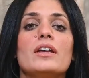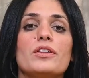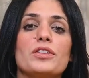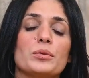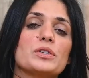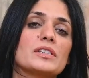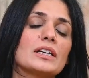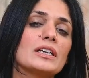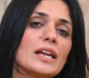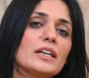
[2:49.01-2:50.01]
there was
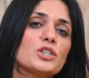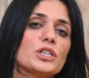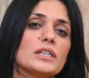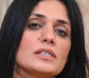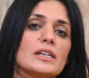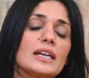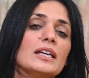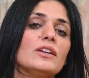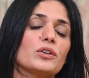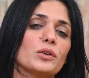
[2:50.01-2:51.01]
connections
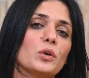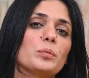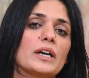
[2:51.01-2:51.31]
in their home